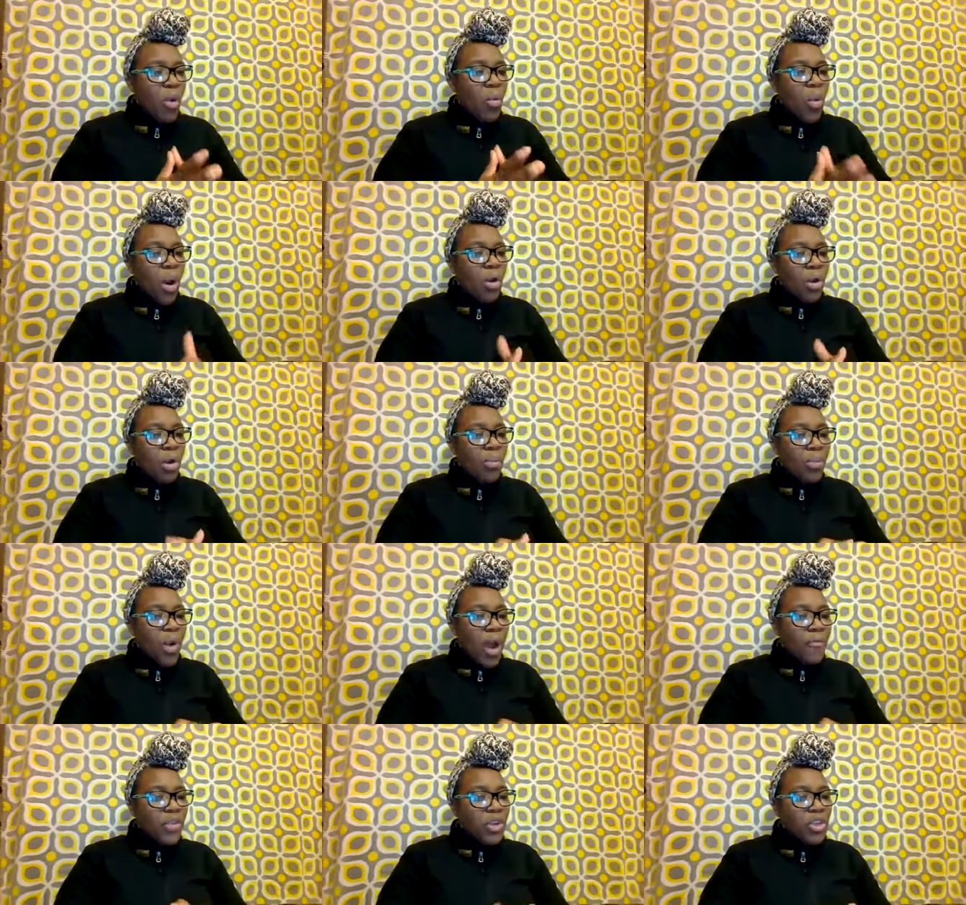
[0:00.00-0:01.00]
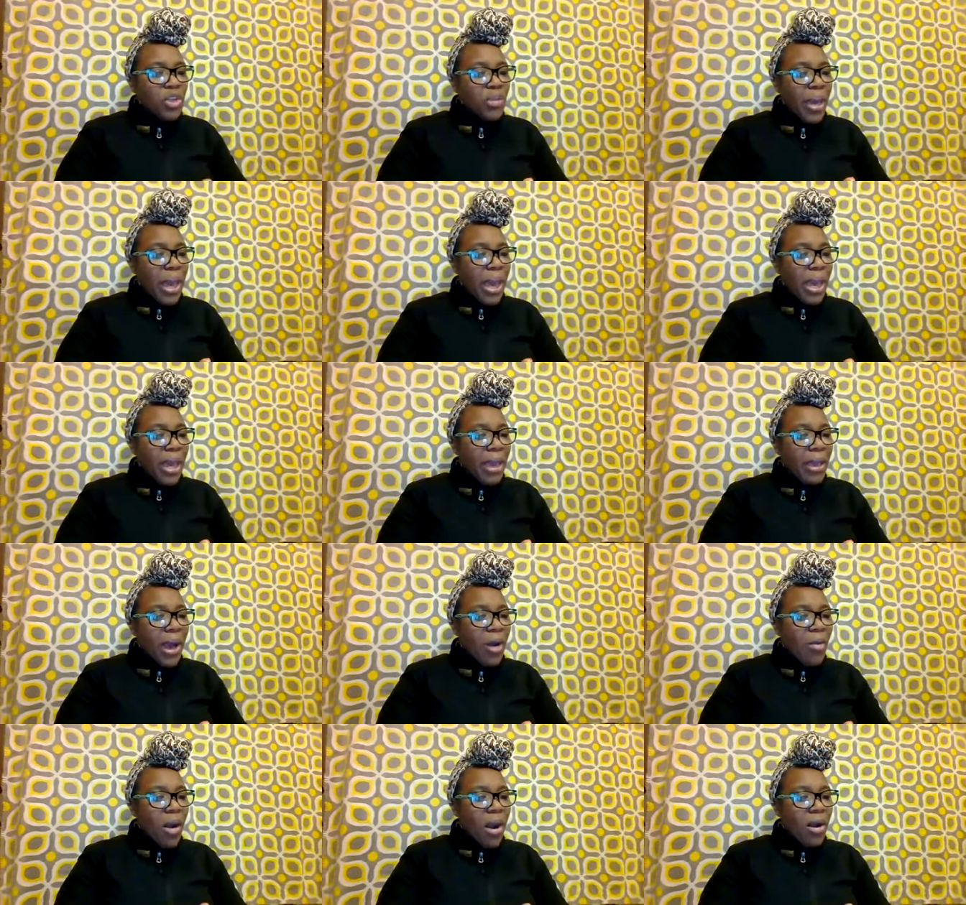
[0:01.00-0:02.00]
Welcome, Prophet Jermaine.
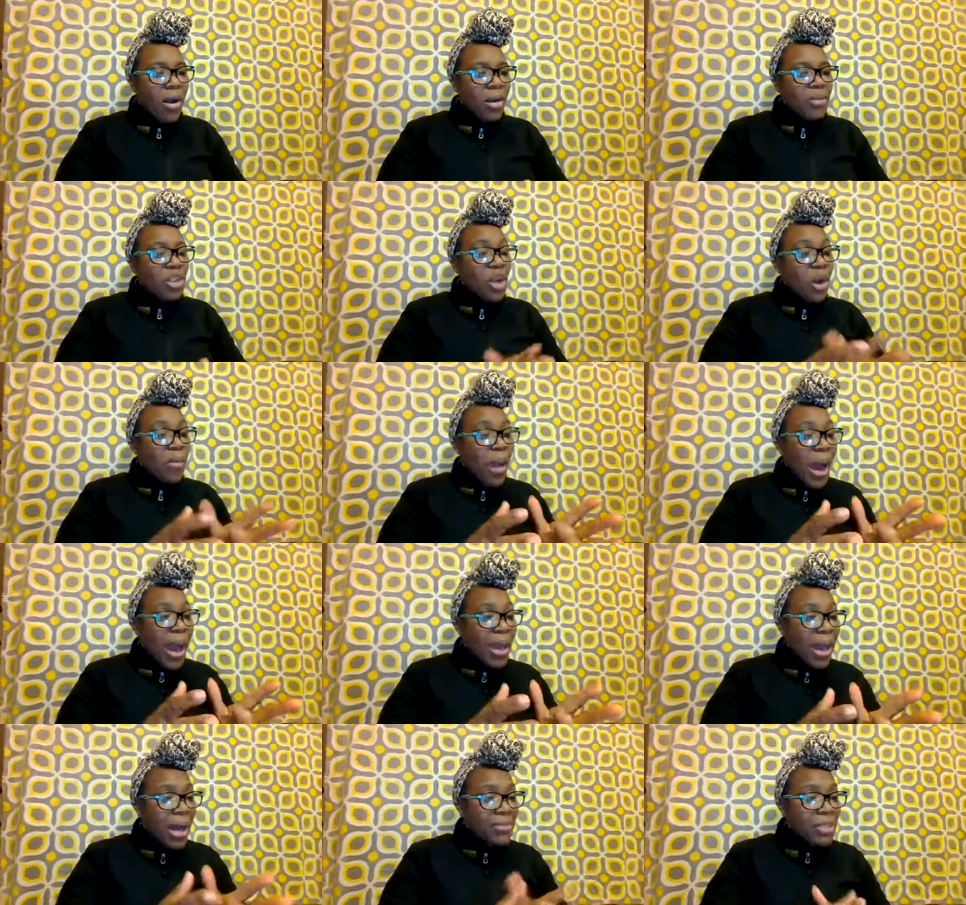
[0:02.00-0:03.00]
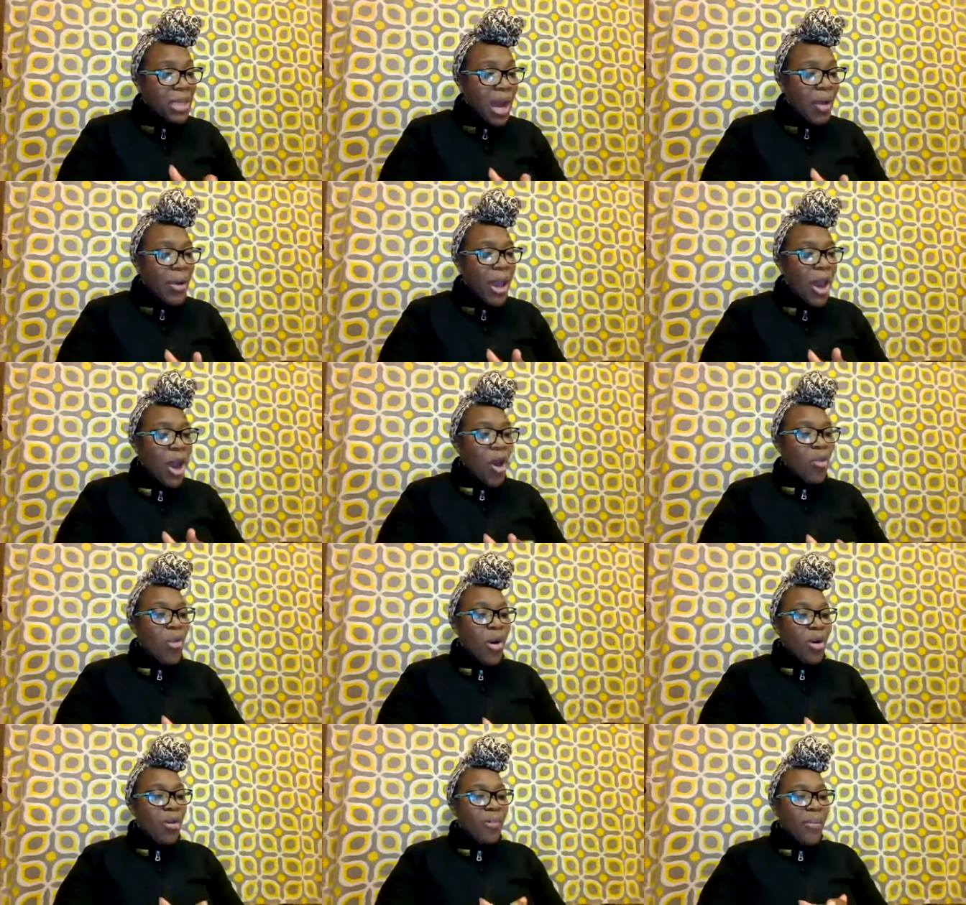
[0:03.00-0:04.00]
How uh, Jeremiah? I'm sorry.
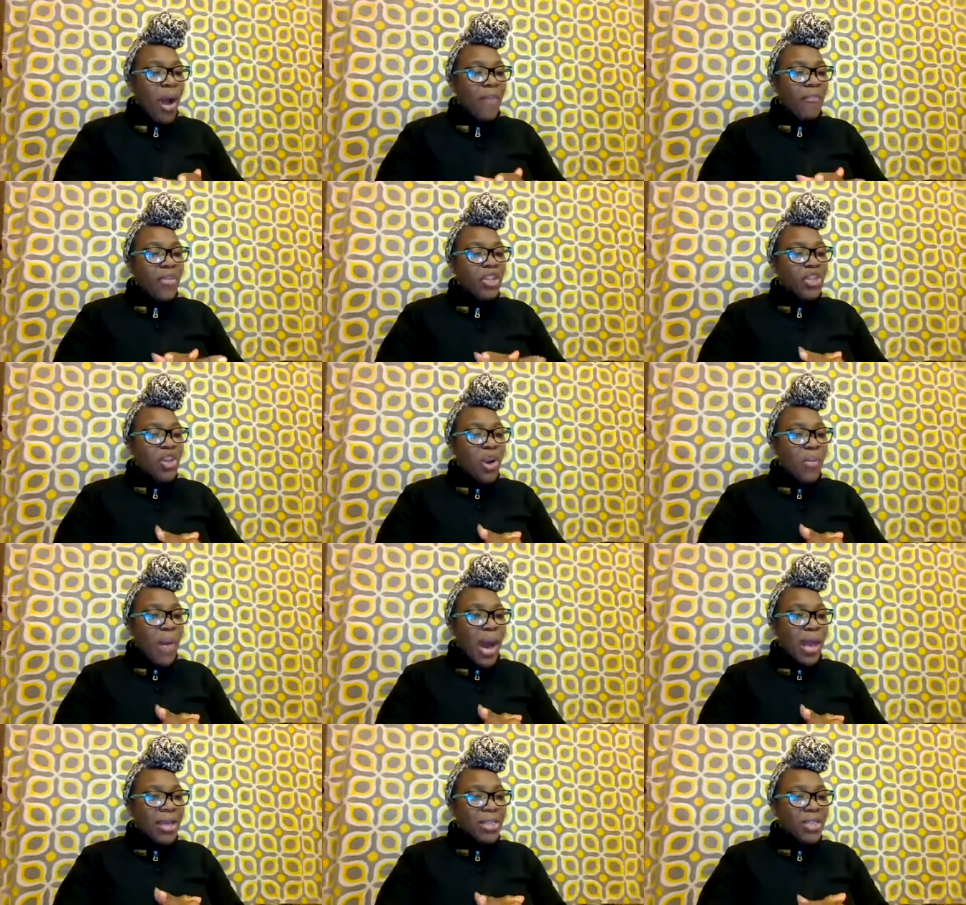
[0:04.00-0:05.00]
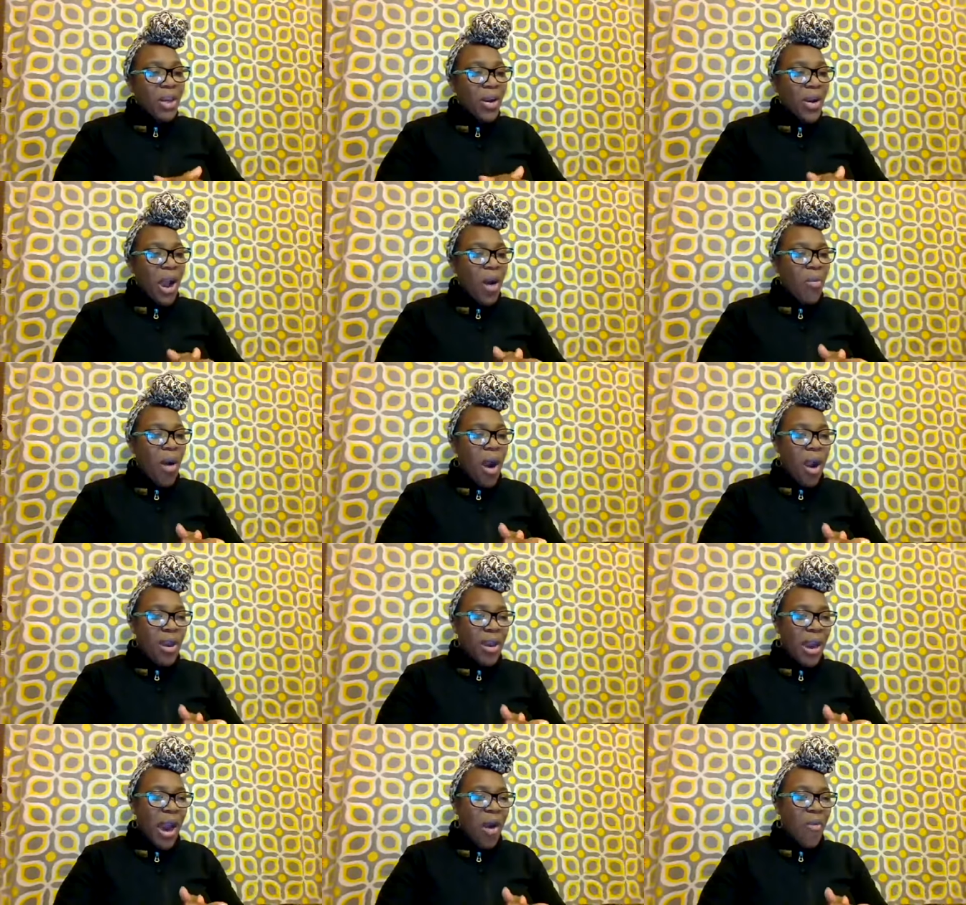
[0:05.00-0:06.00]
Welcome, Prophet Jeremiah, sir. How are
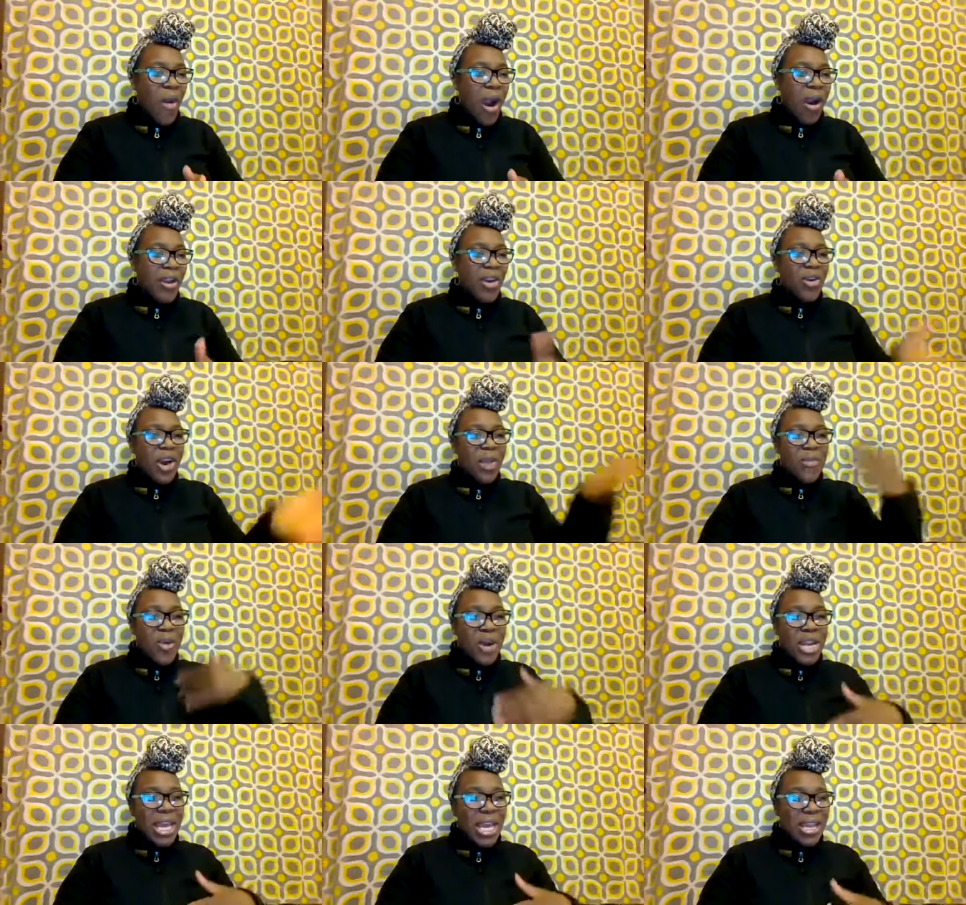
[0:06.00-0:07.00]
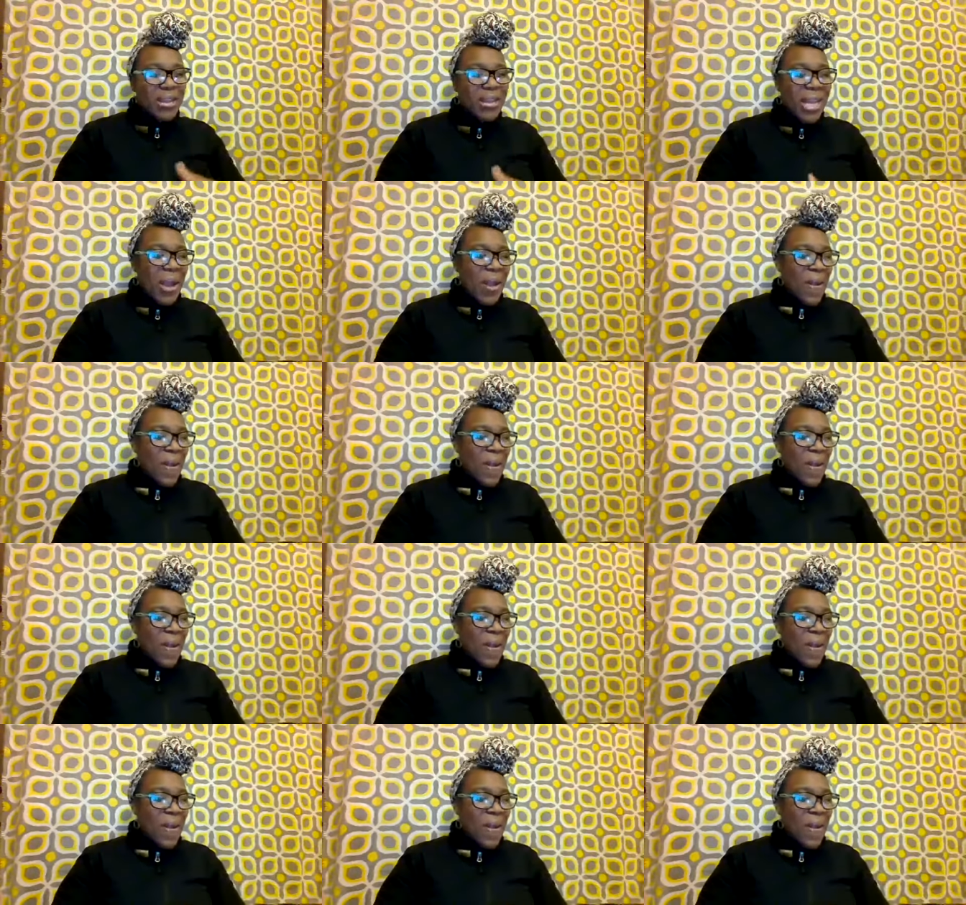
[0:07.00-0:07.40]
you? How are you? Come on in.